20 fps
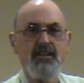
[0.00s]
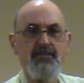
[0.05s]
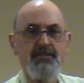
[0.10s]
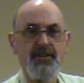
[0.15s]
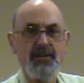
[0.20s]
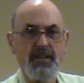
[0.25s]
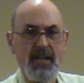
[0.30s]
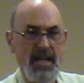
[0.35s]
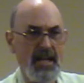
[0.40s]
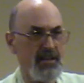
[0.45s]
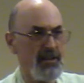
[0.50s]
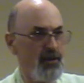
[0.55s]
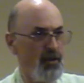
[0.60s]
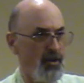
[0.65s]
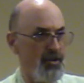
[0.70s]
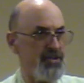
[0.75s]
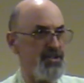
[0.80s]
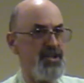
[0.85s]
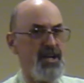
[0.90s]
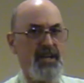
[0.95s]
of
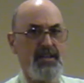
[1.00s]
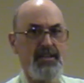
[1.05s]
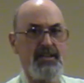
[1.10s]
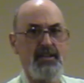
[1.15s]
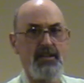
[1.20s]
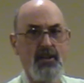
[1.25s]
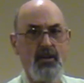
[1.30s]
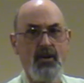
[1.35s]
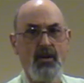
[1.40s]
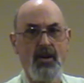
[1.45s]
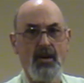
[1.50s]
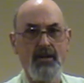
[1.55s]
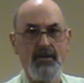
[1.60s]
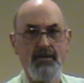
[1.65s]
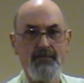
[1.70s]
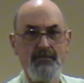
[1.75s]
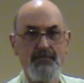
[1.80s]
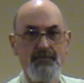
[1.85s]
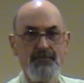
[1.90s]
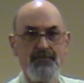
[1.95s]
landlord-tenant
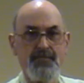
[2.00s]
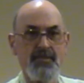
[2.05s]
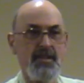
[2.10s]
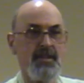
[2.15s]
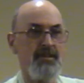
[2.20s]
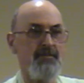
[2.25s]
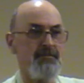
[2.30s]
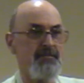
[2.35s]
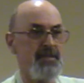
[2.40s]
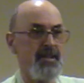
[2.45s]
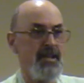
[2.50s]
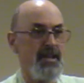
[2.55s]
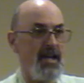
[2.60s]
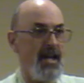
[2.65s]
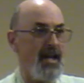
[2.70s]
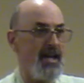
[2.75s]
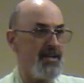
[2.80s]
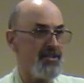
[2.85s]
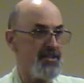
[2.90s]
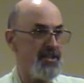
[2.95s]
law
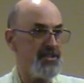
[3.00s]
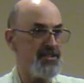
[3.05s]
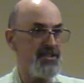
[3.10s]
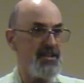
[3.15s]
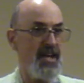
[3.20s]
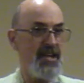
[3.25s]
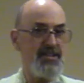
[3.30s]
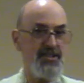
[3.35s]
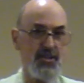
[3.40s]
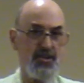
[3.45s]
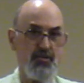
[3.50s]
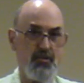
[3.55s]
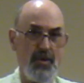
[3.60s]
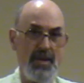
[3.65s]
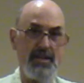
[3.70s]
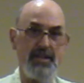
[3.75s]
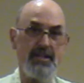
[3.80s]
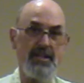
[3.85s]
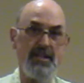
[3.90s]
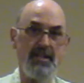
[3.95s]
as it's
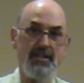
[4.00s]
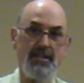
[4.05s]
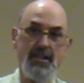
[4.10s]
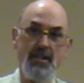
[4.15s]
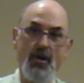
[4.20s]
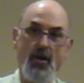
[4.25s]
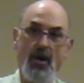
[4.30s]
written in the